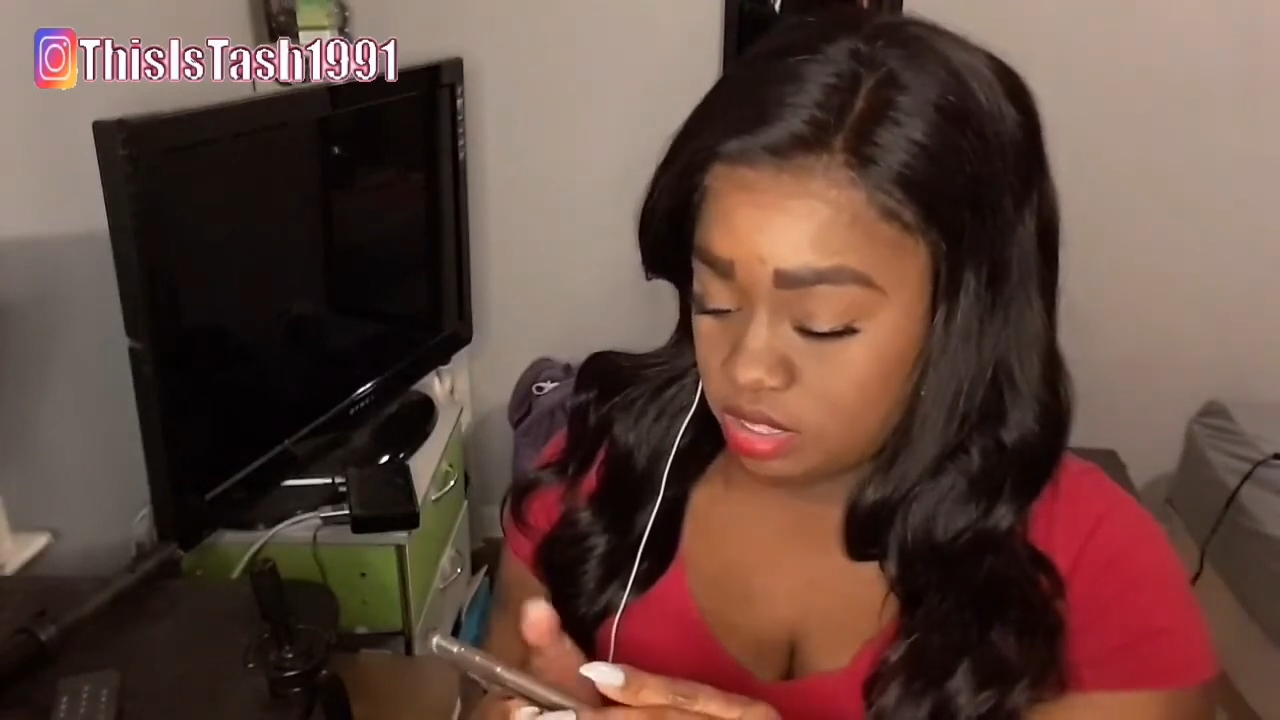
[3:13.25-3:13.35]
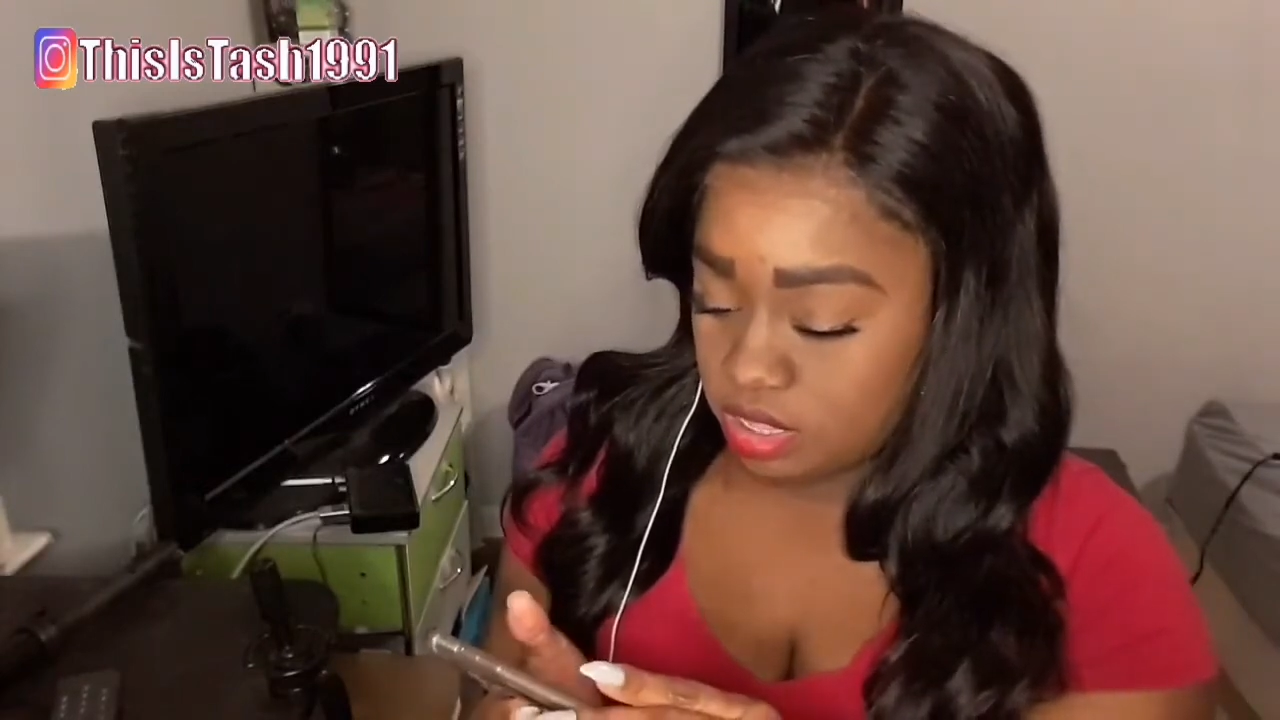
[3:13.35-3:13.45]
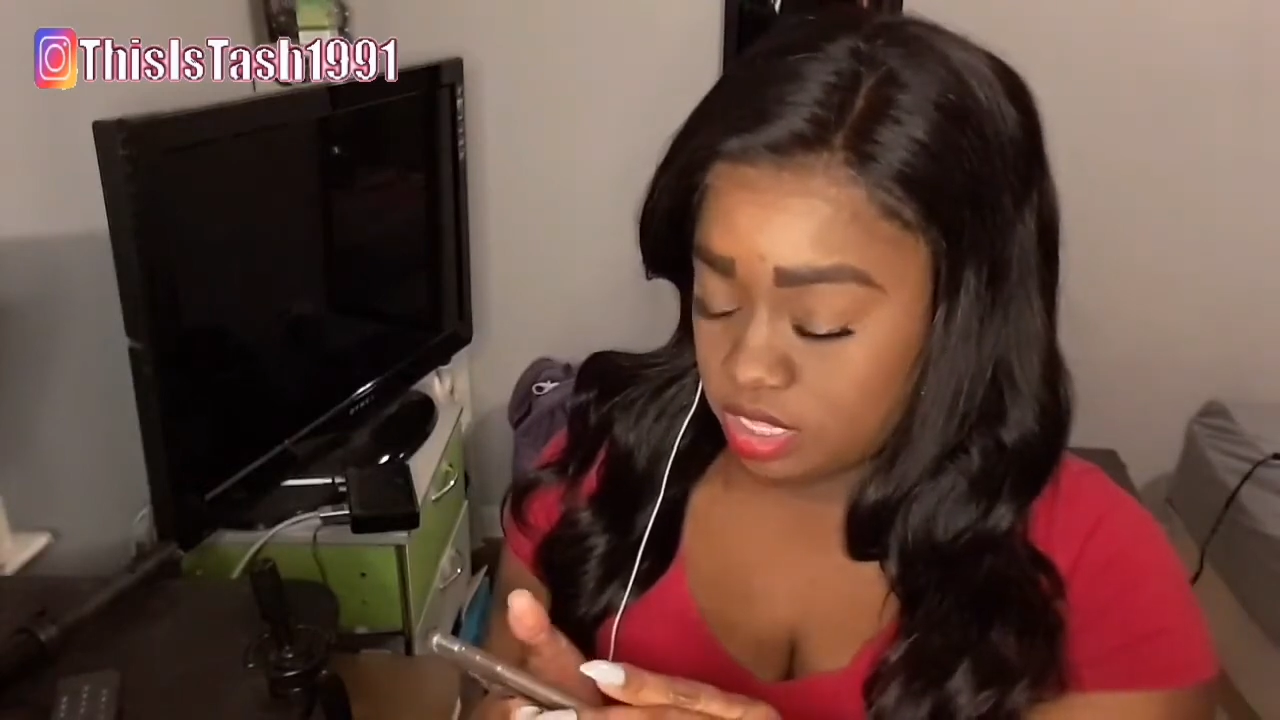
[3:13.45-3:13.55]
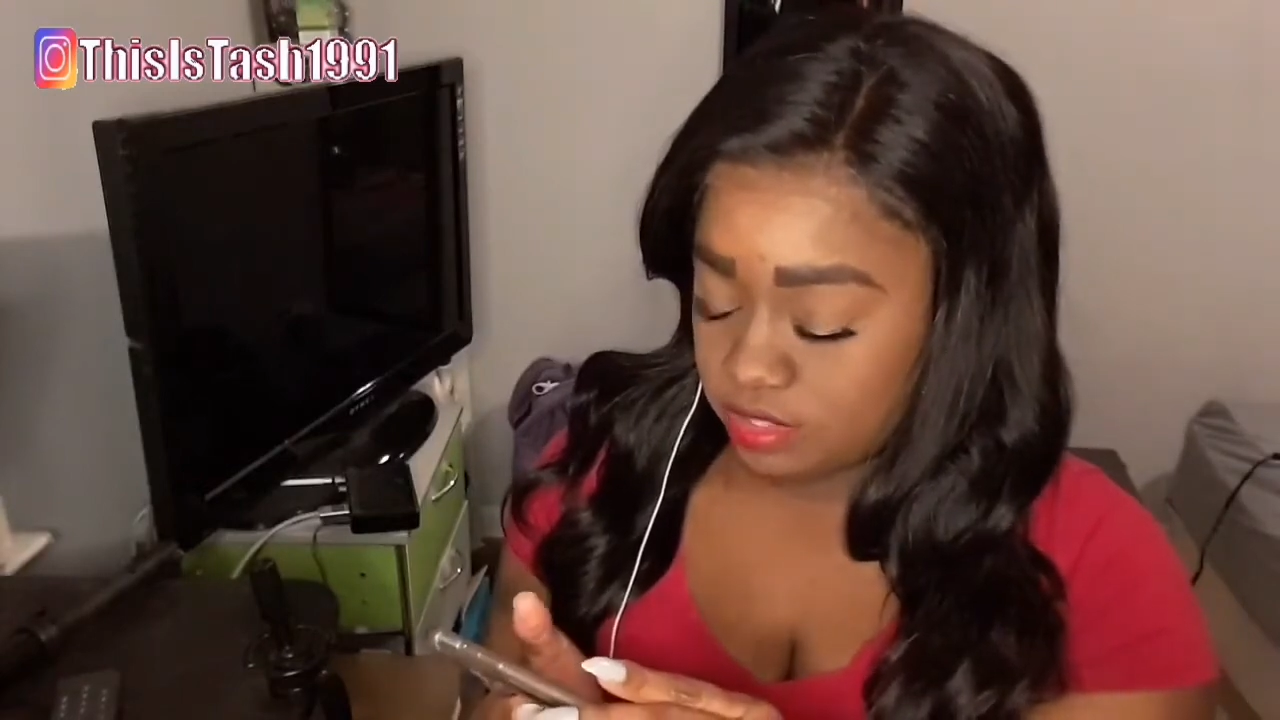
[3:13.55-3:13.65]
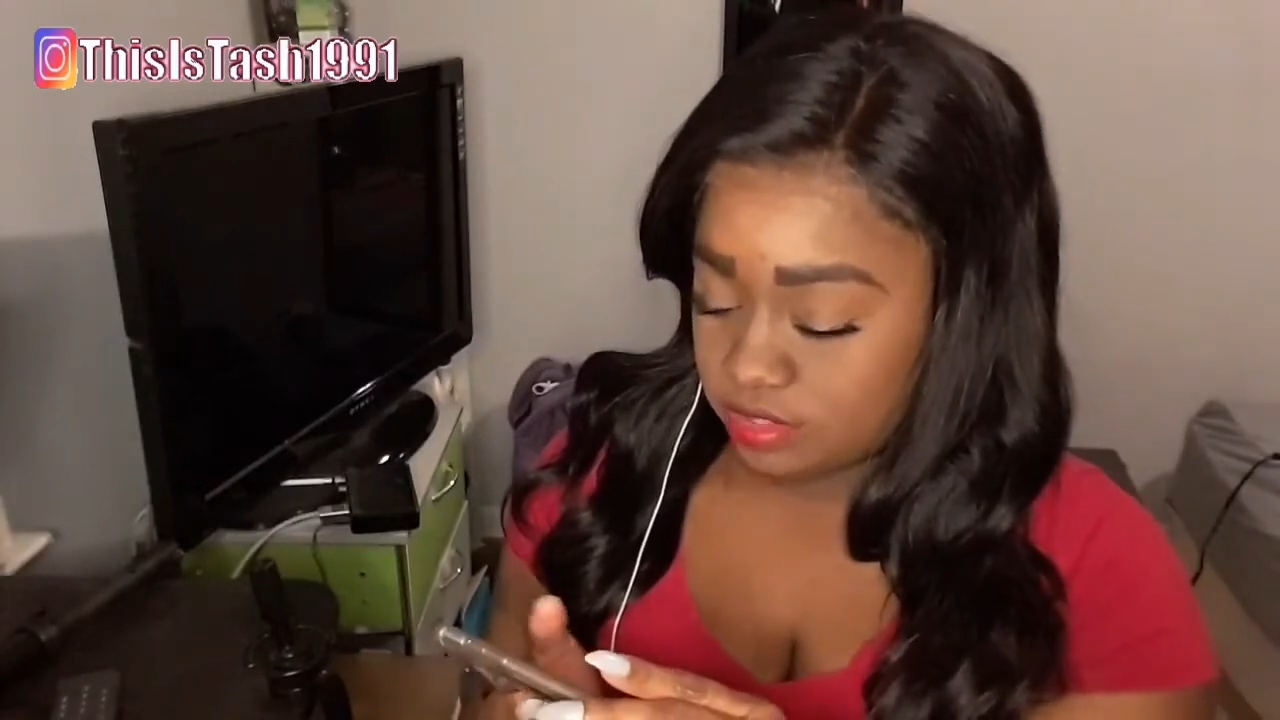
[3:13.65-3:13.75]

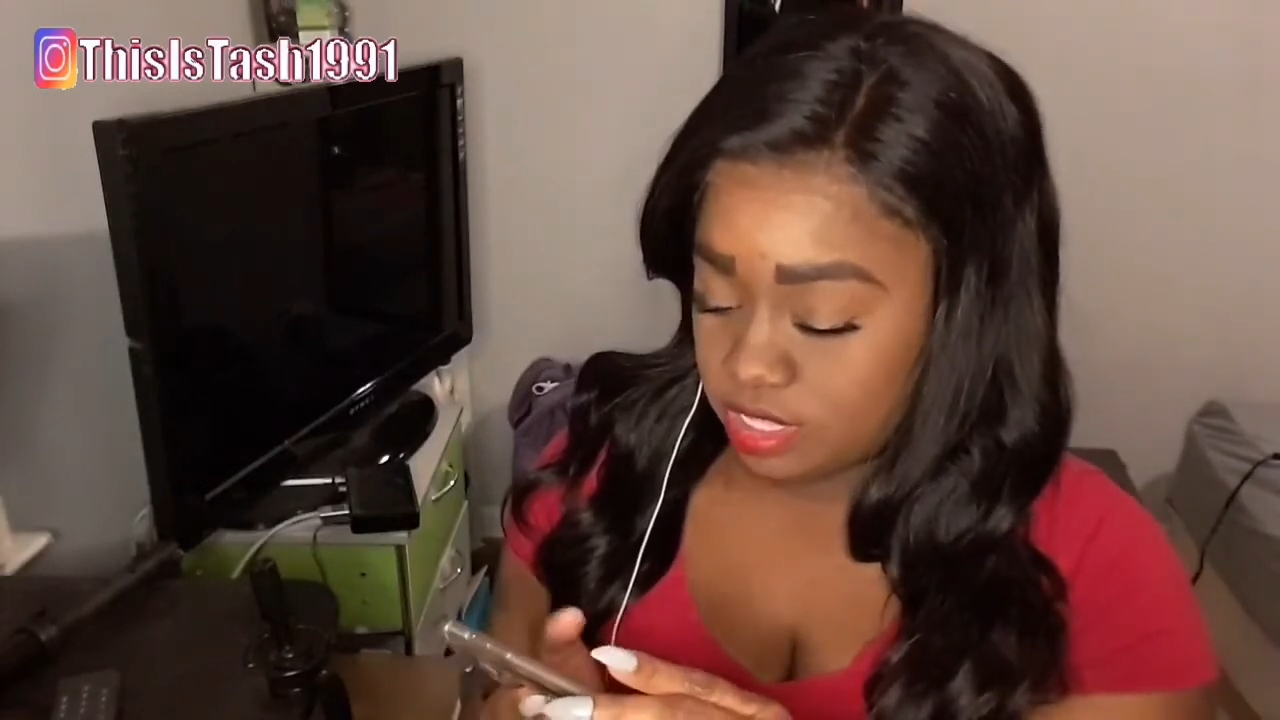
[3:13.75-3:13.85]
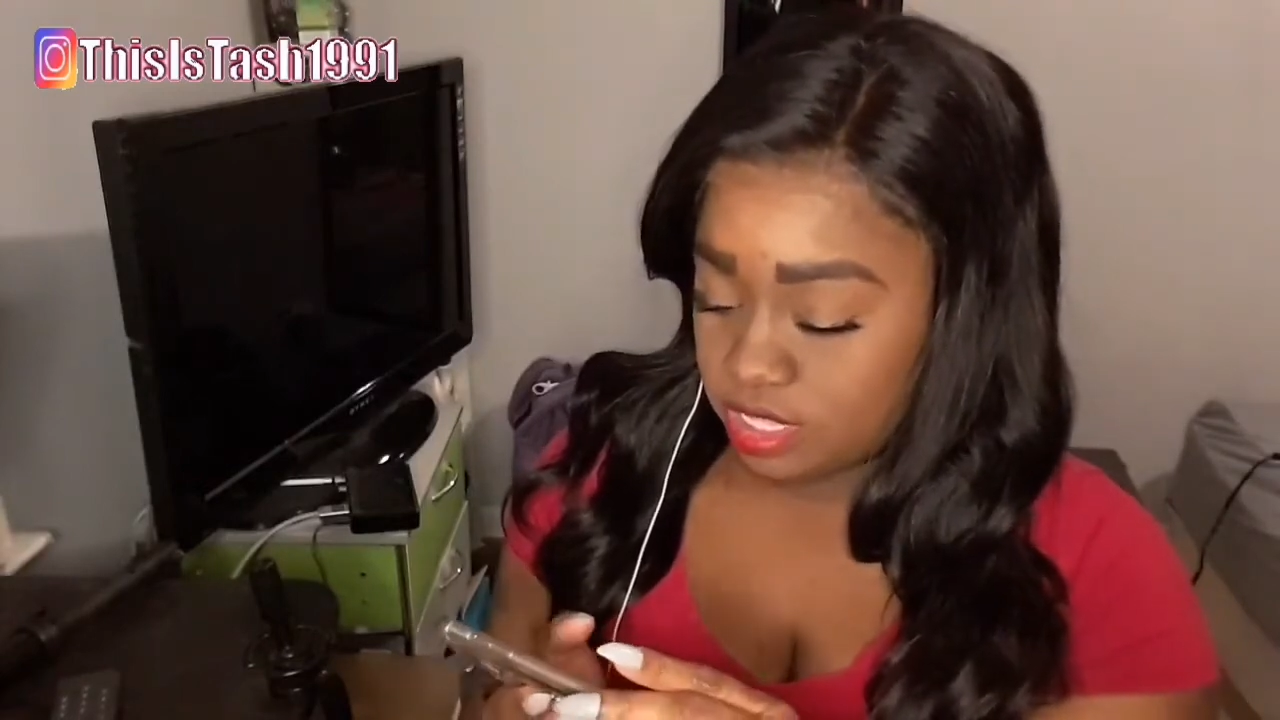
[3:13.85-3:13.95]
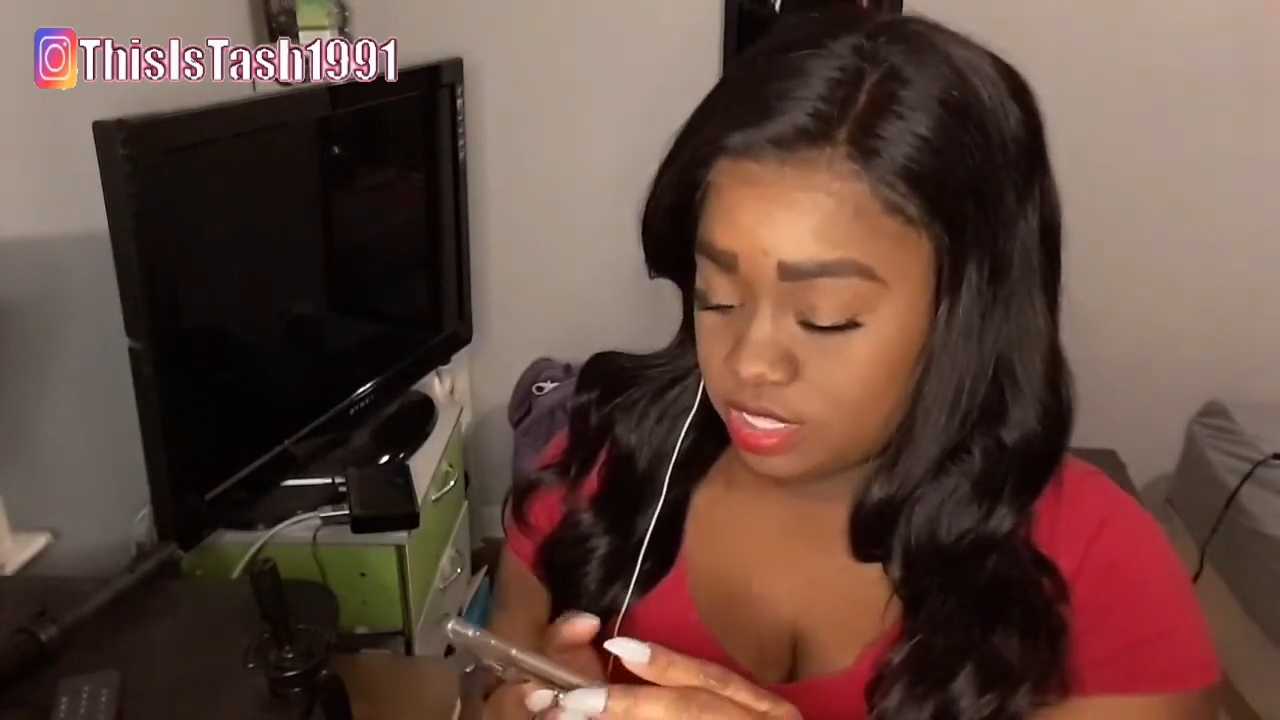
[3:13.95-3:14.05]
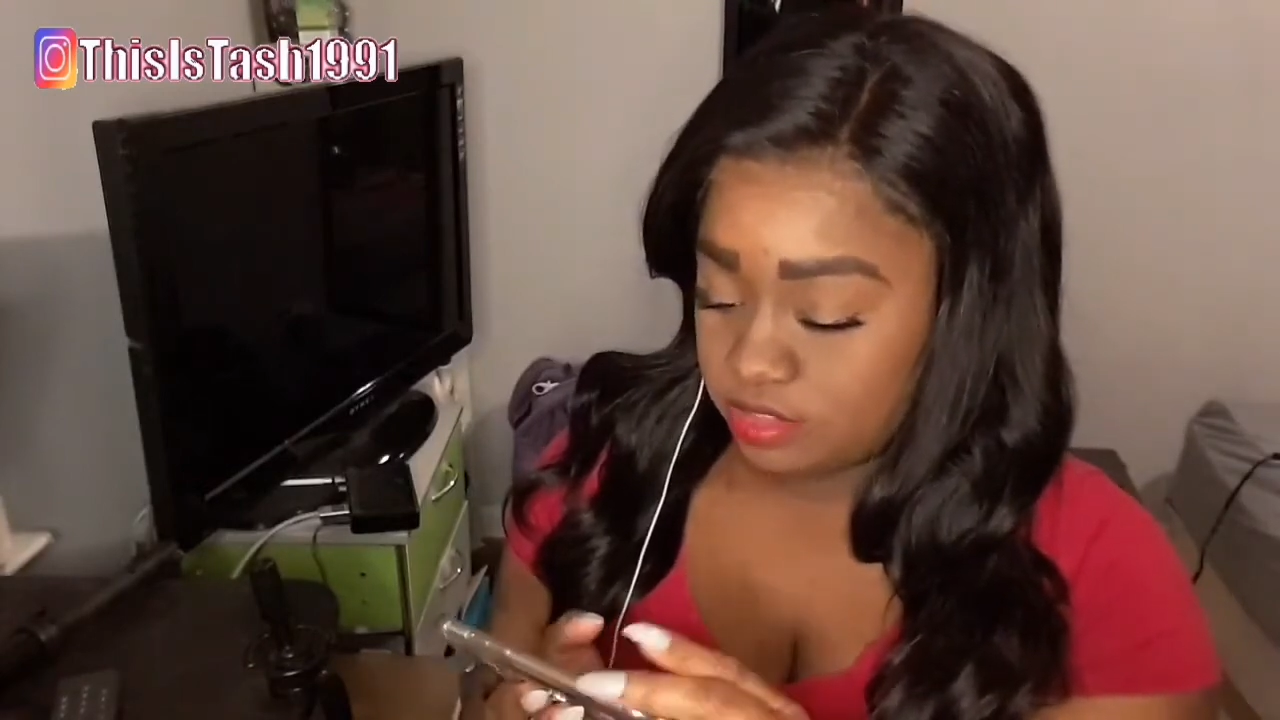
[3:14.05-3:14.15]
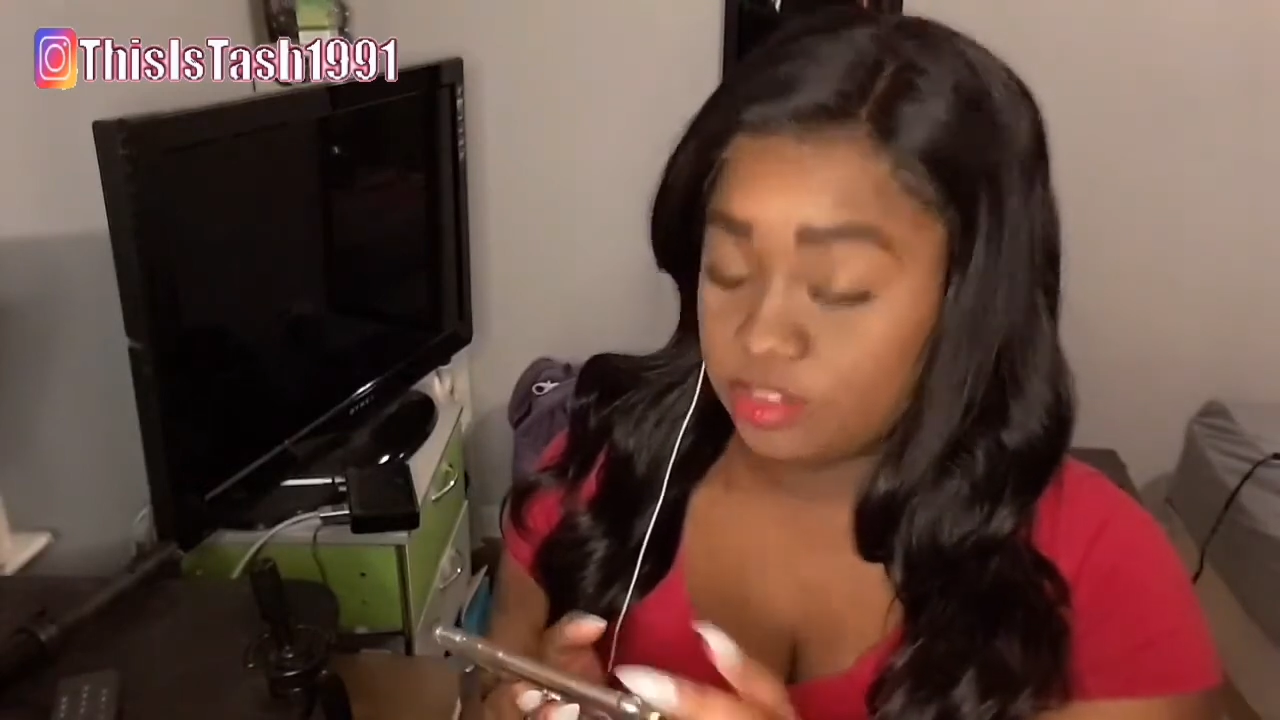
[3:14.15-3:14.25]
let's
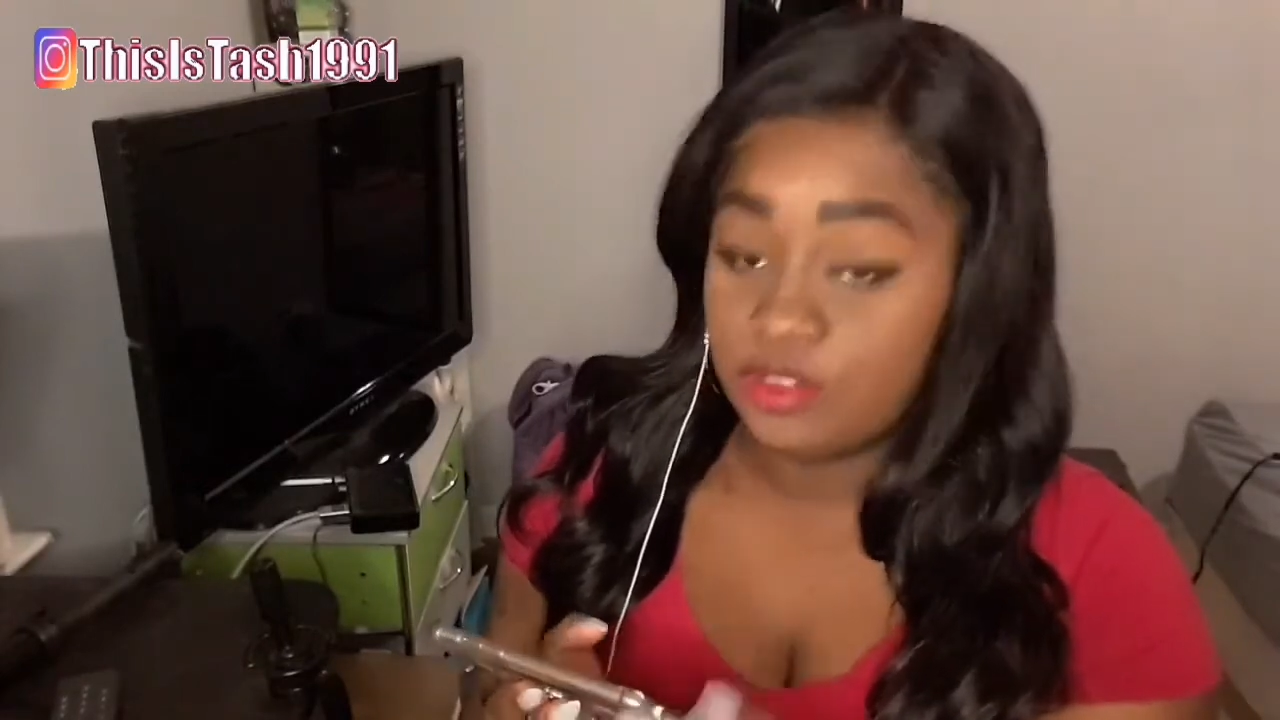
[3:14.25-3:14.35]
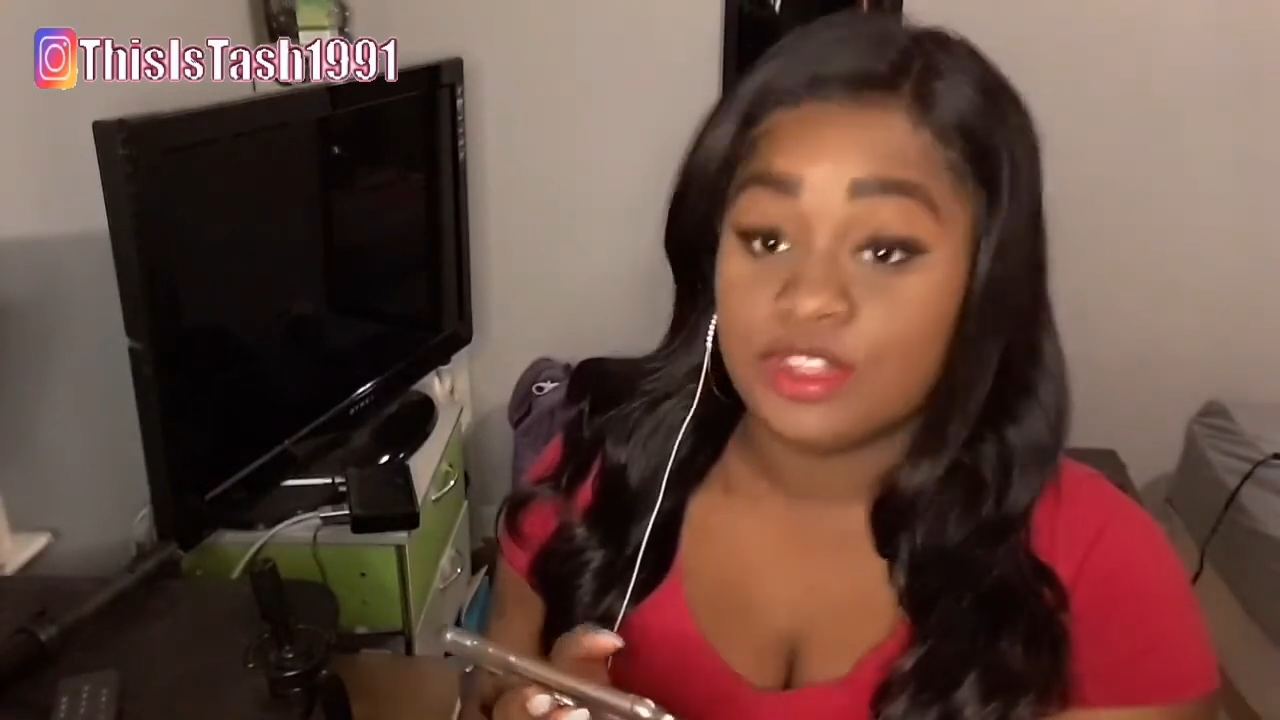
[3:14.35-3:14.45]
get into